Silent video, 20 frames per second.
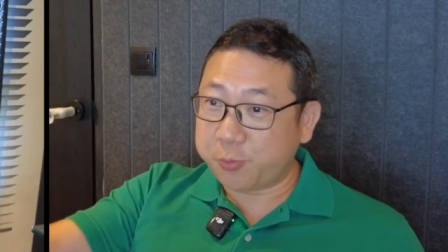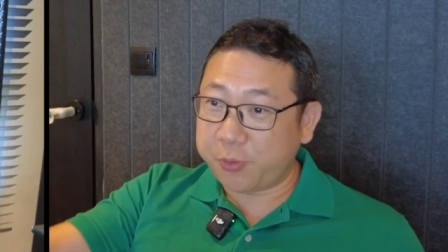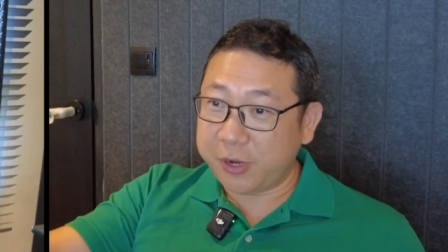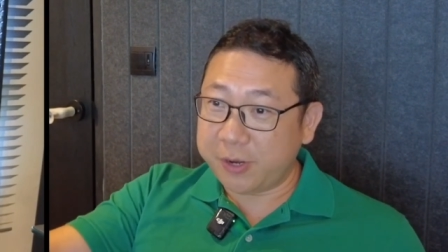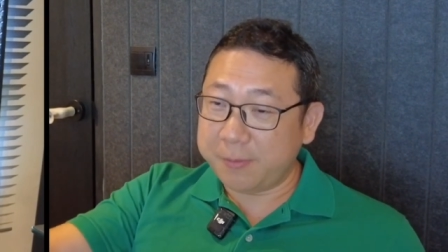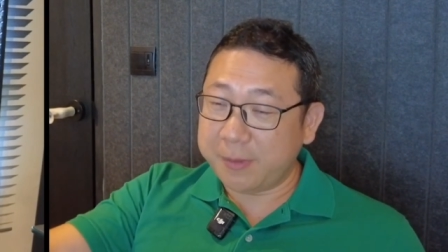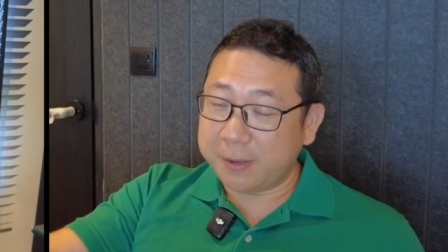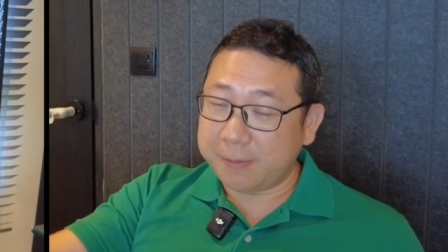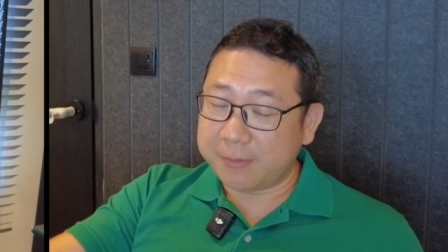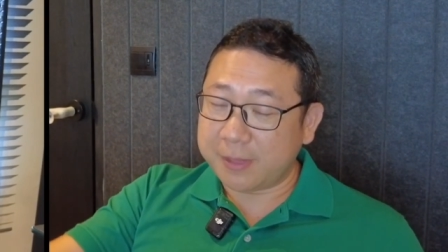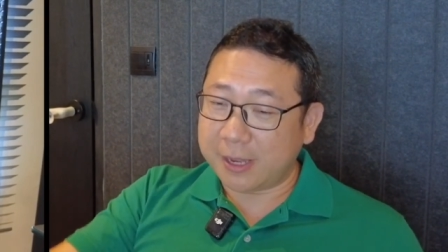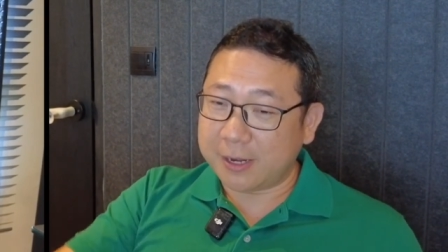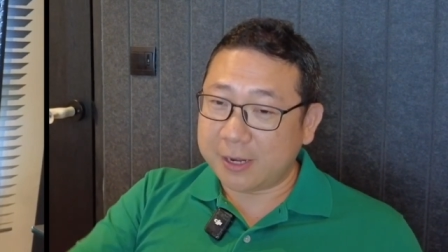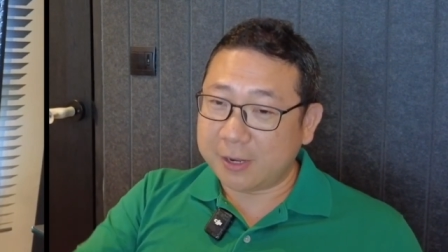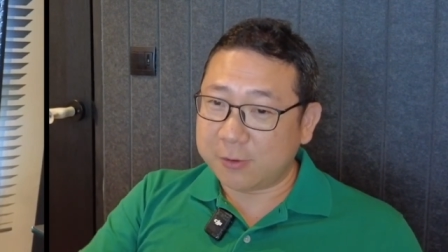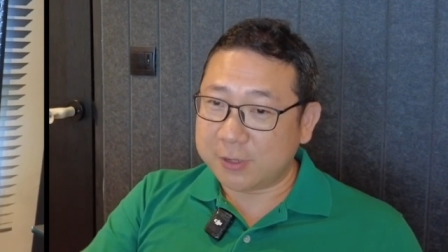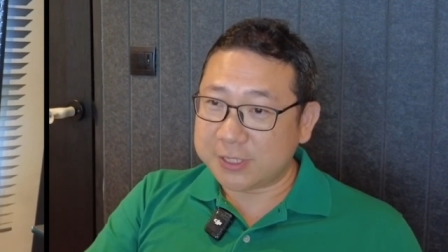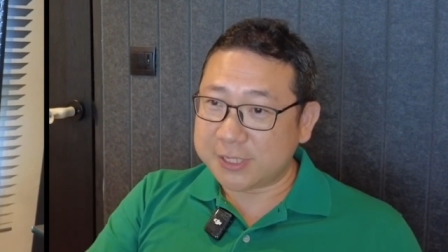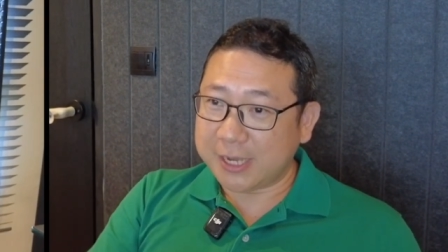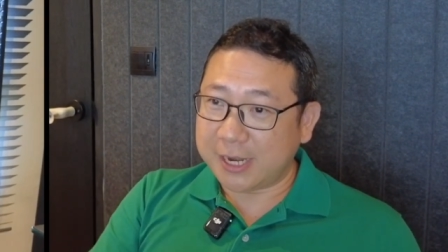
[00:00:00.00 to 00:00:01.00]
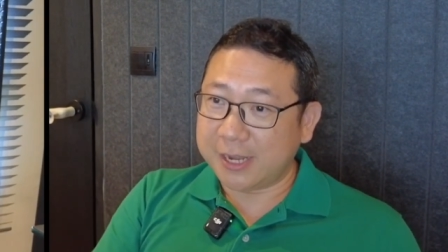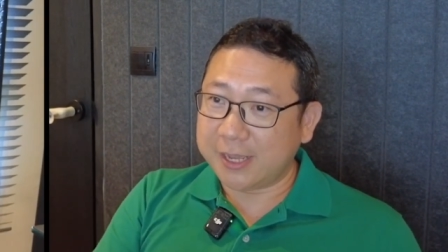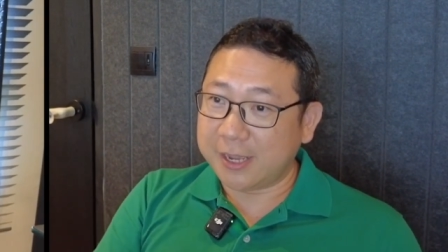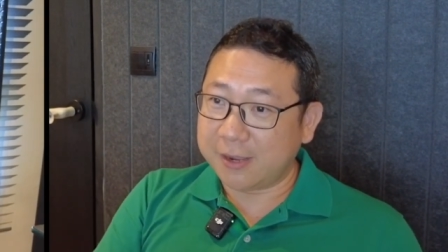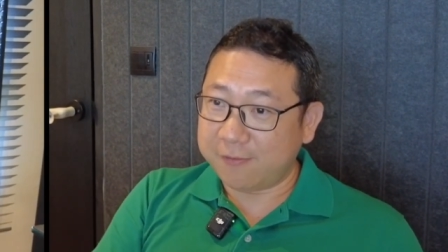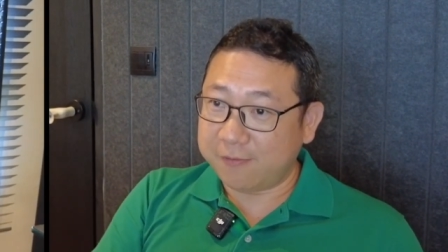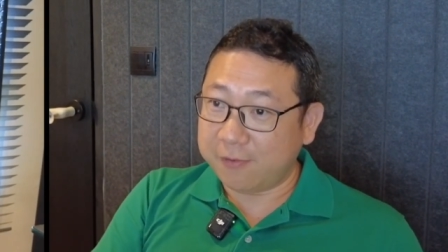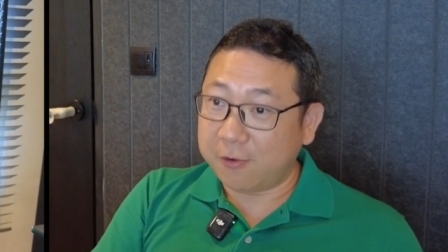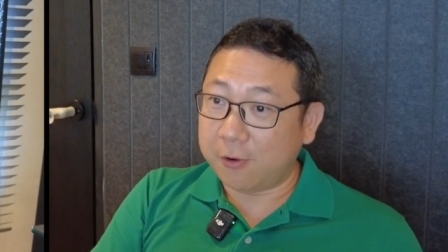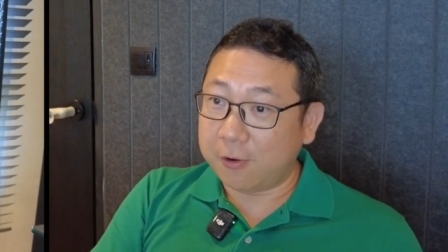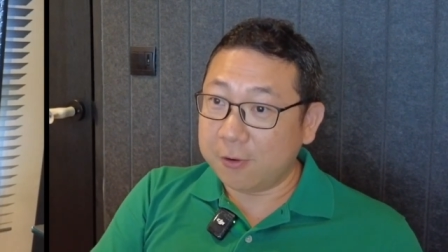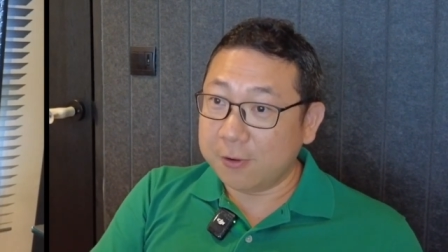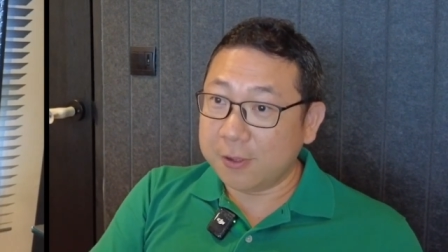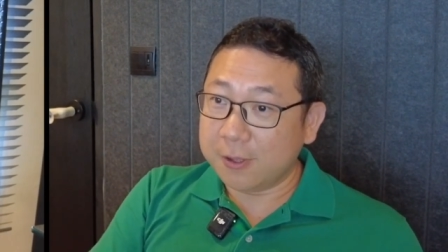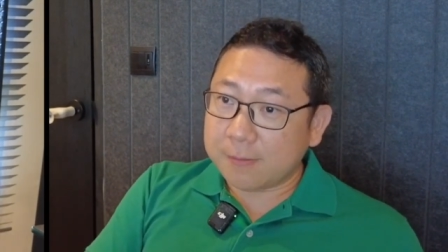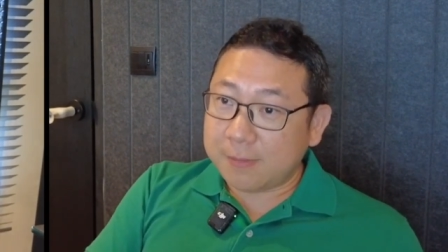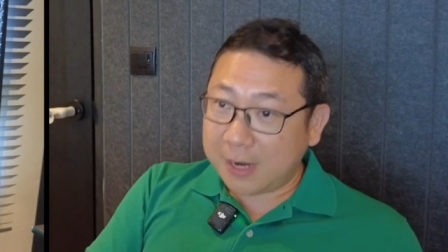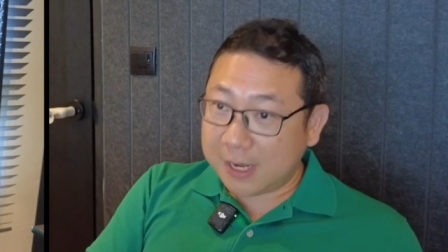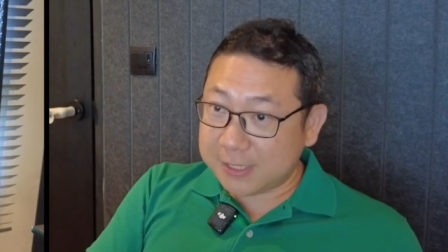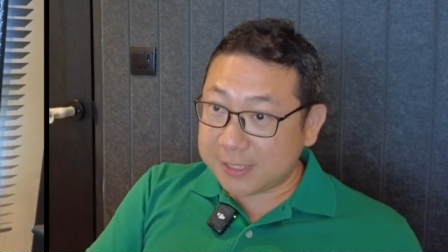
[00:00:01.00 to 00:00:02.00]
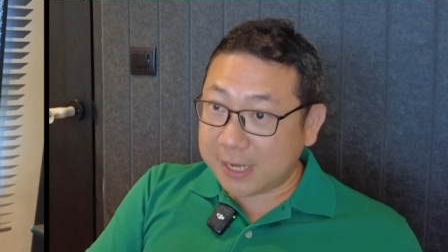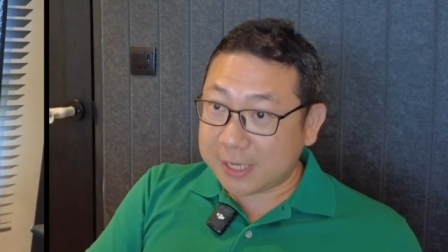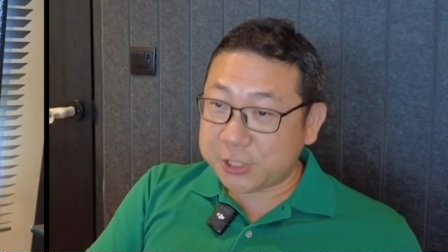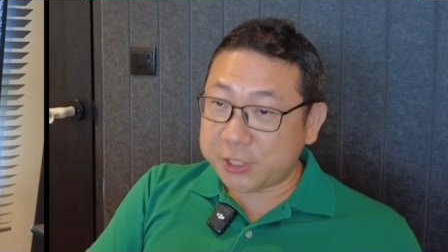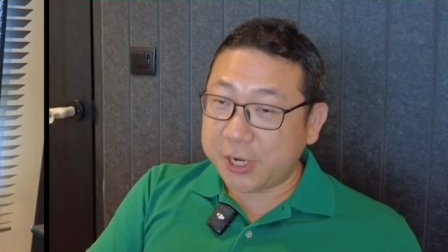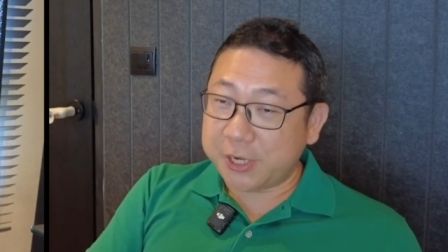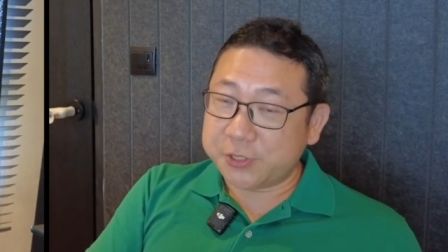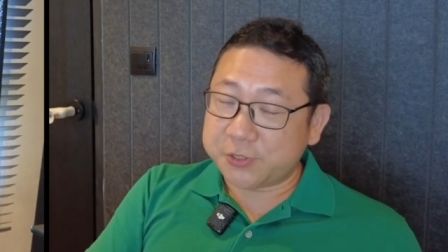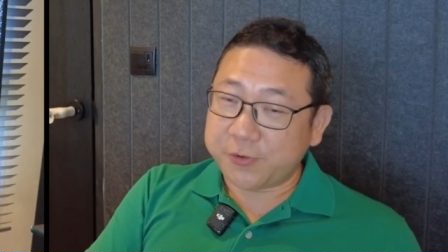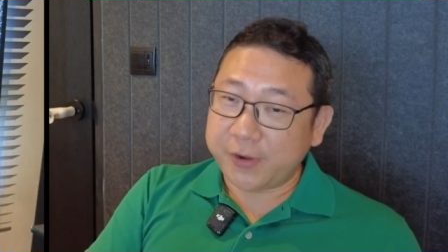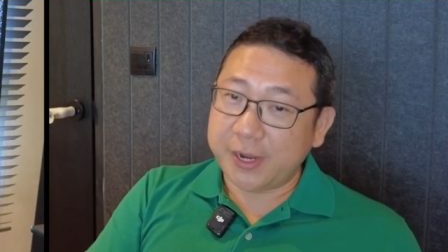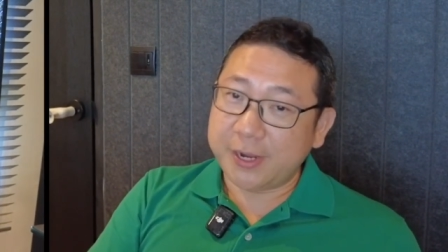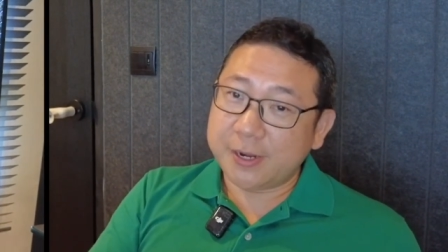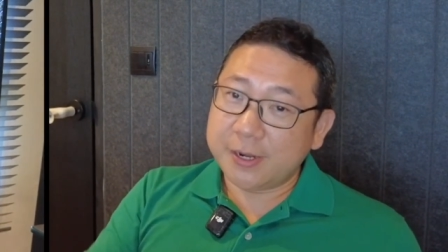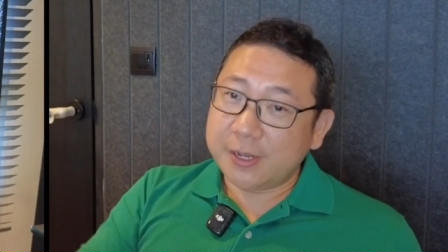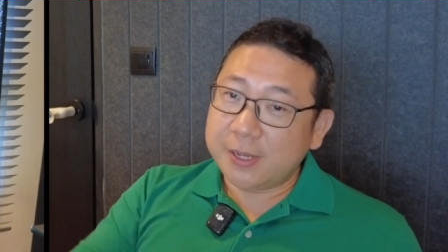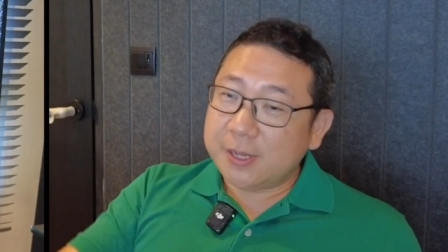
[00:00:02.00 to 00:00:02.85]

premium that they were selling it for, plus the exchange rate.